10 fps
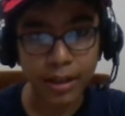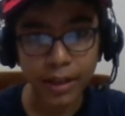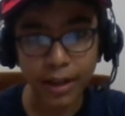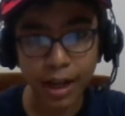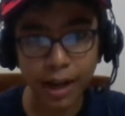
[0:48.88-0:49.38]

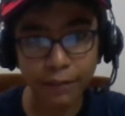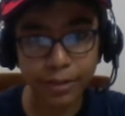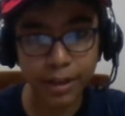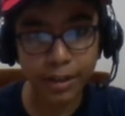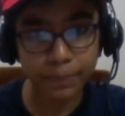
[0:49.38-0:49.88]

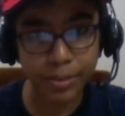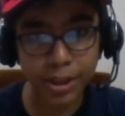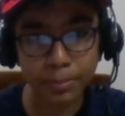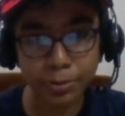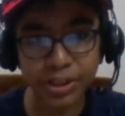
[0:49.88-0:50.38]
after
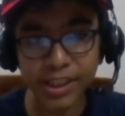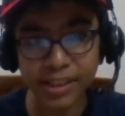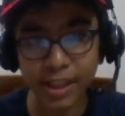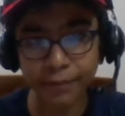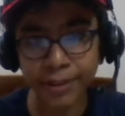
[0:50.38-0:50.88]
bishop to
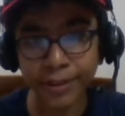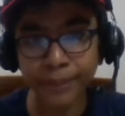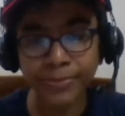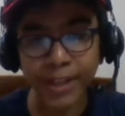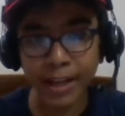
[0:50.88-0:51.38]
g7,
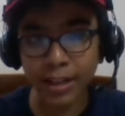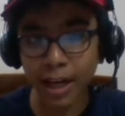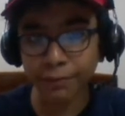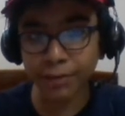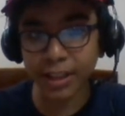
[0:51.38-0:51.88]
and
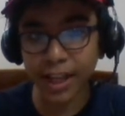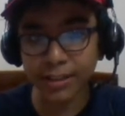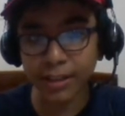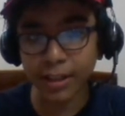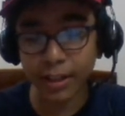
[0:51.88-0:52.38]
after
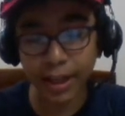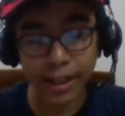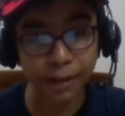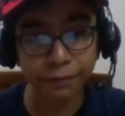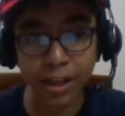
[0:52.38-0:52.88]

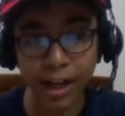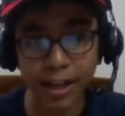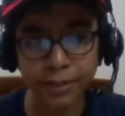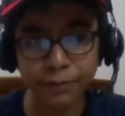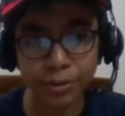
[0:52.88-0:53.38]

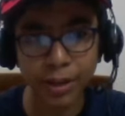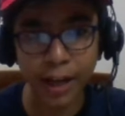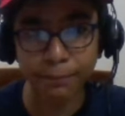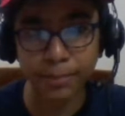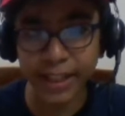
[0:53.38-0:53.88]
Anand would
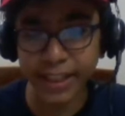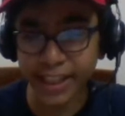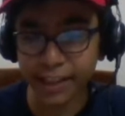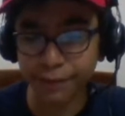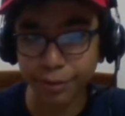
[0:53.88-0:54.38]
have played
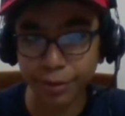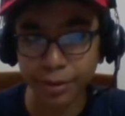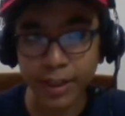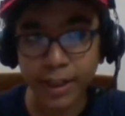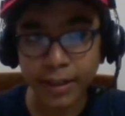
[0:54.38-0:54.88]
e4,
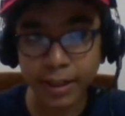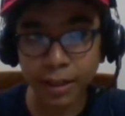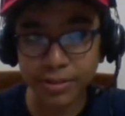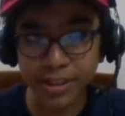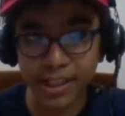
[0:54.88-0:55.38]
now
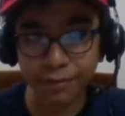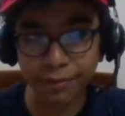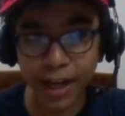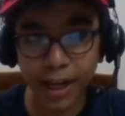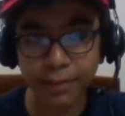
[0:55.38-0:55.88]

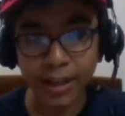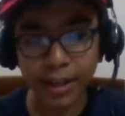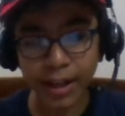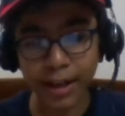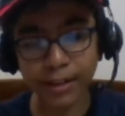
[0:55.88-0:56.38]
c5,
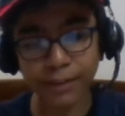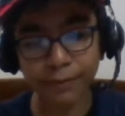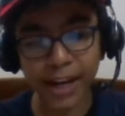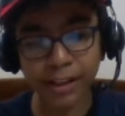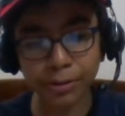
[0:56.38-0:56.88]
and
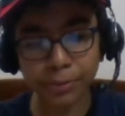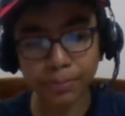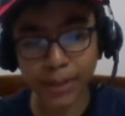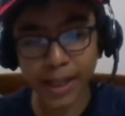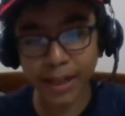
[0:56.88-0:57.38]
white could
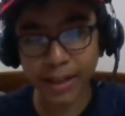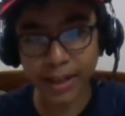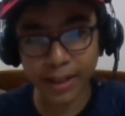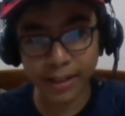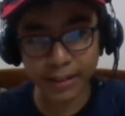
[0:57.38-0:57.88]
play
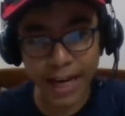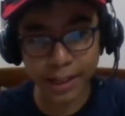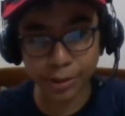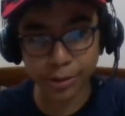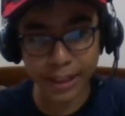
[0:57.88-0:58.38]
here
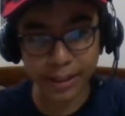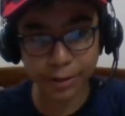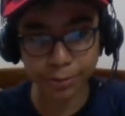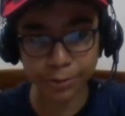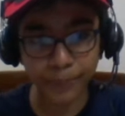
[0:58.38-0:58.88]
knight to
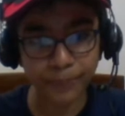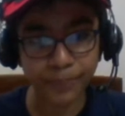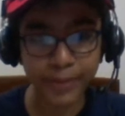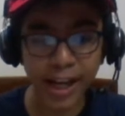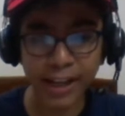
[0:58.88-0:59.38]
e2,
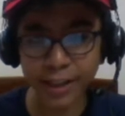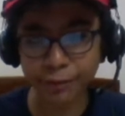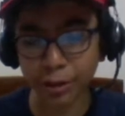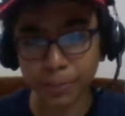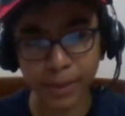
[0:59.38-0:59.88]
and it
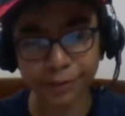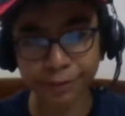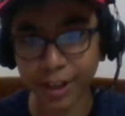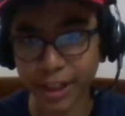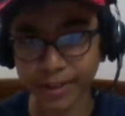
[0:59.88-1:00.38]
would be a
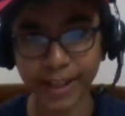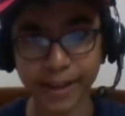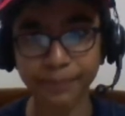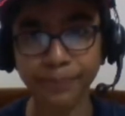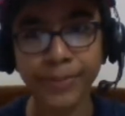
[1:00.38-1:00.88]
fair game.
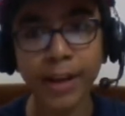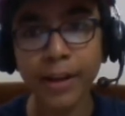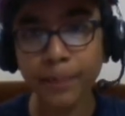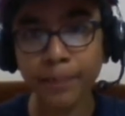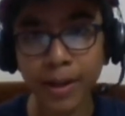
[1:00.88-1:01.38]

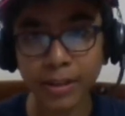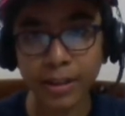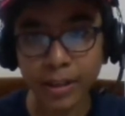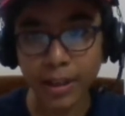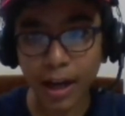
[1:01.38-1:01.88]
But
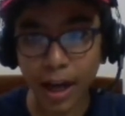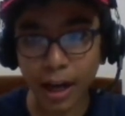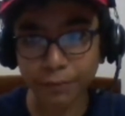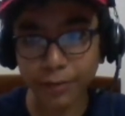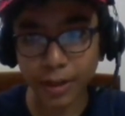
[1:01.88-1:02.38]

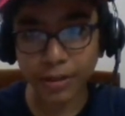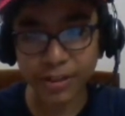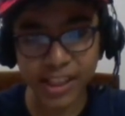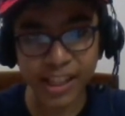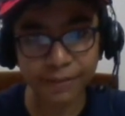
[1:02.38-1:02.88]
after
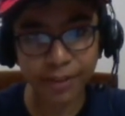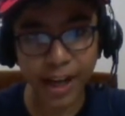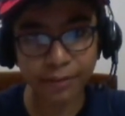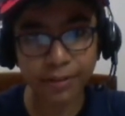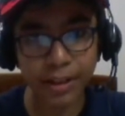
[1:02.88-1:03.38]

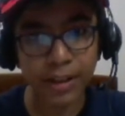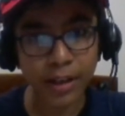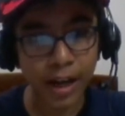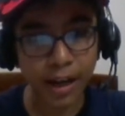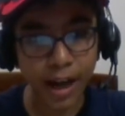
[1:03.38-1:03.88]
c5,
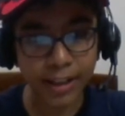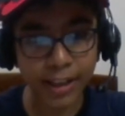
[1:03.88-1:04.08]
Anand